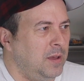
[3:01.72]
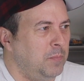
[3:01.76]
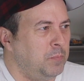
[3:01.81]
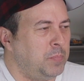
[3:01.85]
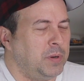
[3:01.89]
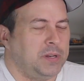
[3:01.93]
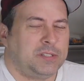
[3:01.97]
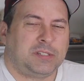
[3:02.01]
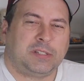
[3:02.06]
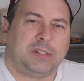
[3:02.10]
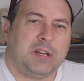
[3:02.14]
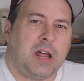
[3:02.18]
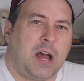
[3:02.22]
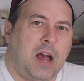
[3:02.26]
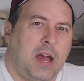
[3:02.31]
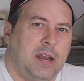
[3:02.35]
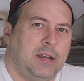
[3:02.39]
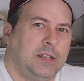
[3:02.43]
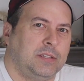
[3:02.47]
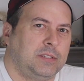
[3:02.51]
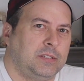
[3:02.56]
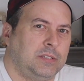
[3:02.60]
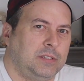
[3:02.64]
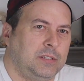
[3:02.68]
but it's
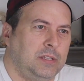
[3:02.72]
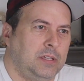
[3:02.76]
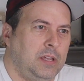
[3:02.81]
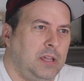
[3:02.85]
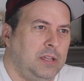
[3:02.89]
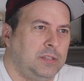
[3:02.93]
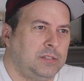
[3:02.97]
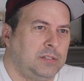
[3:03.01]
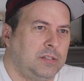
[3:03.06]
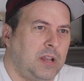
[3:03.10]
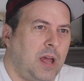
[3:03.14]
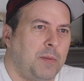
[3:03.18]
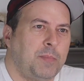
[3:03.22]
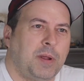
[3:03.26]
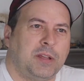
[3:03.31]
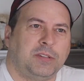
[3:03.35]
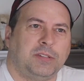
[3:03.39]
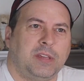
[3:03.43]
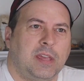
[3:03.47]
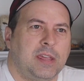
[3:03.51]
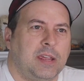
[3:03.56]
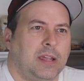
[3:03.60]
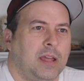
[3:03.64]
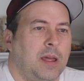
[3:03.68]
not. I'm
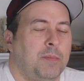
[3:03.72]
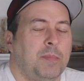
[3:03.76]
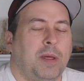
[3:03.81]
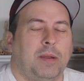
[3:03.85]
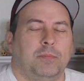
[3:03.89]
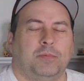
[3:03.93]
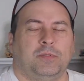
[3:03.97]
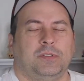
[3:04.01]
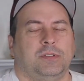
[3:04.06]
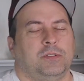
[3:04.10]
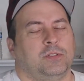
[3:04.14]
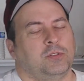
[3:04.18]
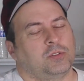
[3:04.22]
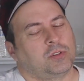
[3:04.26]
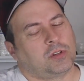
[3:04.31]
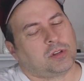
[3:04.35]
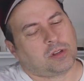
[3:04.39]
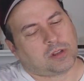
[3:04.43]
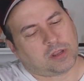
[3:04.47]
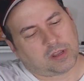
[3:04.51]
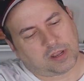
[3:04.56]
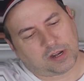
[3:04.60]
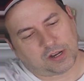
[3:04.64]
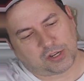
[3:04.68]
not
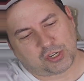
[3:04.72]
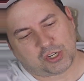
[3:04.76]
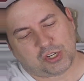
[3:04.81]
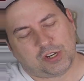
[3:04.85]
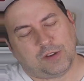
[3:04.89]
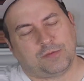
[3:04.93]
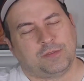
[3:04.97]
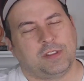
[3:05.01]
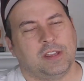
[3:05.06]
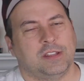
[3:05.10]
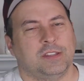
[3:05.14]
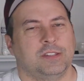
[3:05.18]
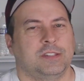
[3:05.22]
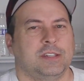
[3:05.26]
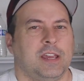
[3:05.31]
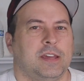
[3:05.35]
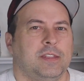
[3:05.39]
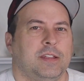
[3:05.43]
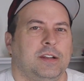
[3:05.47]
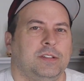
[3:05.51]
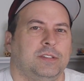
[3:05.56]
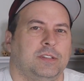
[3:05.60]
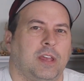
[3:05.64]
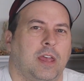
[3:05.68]
gonna shift it and
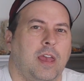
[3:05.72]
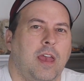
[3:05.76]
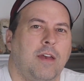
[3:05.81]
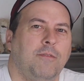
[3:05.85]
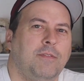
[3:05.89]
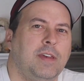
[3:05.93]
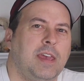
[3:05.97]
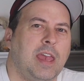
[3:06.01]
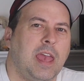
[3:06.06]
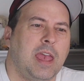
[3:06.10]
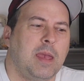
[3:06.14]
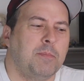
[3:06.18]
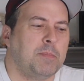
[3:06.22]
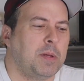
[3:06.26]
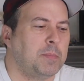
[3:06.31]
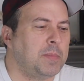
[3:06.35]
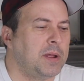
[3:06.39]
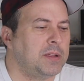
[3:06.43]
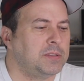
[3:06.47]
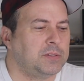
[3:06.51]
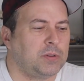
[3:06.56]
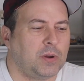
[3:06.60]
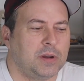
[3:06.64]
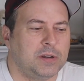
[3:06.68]
say that it's a heavy game. I'm
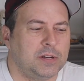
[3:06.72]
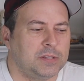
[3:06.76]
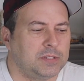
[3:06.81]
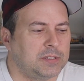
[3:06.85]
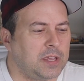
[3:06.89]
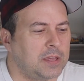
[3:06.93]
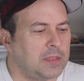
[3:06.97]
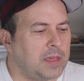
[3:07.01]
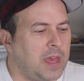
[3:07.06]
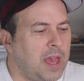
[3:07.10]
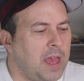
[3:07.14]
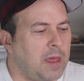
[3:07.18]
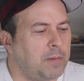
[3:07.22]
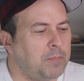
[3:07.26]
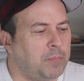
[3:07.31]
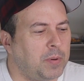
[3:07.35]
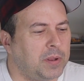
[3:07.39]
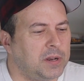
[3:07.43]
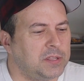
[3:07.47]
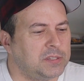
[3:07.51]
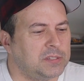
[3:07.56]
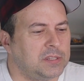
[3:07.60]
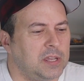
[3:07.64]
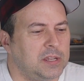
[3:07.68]
not trying to say that,
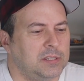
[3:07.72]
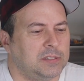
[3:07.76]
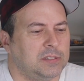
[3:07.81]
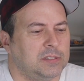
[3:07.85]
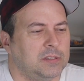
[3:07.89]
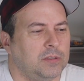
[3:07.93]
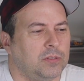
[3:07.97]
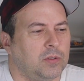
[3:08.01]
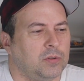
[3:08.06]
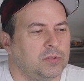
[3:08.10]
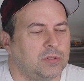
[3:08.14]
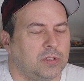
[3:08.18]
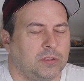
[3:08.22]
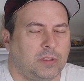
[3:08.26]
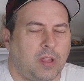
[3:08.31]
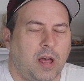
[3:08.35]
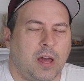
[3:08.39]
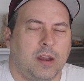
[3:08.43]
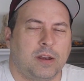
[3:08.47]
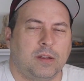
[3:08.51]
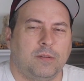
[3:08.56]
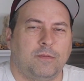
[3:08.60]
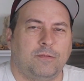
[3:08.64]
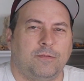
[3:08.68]
but there's a
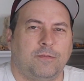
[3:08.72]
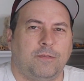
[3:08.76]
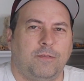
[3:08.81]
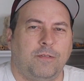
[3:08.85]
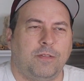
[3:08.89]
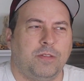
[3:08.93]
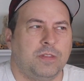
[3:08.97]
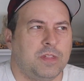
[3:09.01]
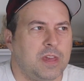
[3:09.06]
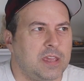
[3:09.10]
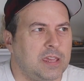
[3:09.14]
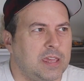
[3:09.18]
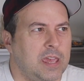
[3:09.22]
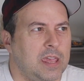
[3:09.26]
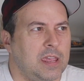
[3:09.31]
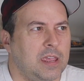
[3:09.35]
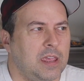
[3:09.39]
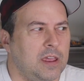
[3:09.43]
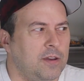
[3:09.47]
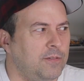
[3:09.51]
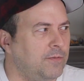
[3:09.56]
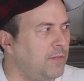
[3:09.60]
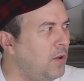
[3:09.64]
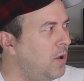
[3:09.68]
lot of
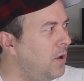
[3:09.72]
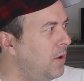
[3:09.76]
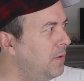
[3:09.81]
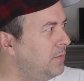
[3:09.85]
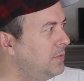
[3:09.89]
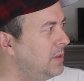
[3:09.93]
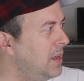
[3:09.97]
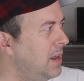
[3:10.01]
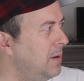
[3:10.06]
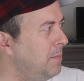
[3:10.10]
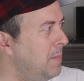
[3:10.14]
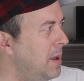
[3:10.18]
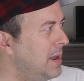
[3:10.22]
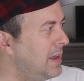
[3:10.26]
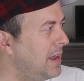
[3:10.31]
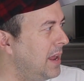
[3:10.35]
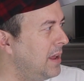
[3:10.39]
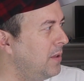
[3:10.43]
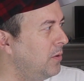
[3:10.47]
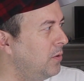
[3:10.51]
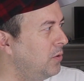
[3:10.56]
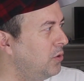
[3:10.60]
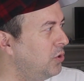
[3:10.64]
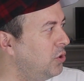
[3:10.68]
thinking involved in
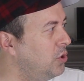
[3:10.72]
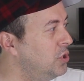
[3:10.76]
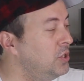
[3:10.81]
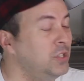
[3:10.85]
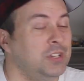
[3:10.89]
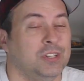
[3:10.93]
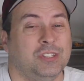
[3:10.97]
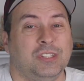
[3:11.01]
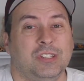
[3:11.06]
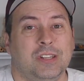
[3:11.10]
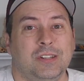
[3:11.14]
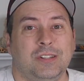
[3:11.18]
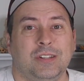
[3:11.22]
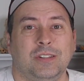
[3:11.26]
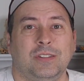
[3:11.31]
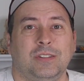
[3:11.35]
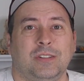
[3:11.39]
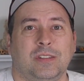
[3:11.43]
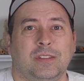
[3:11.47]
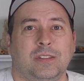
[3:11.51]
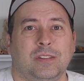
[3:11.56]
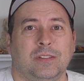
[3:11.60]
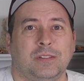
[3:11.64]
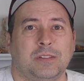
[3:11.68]
making good
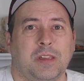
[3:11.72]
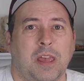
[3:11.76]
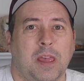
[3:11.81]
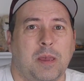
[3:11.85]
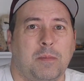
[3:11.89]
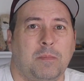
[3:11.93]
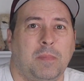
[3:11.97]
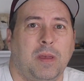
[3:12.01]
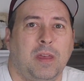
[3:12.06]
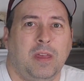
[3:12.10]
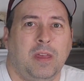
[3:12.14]
decisions in this game.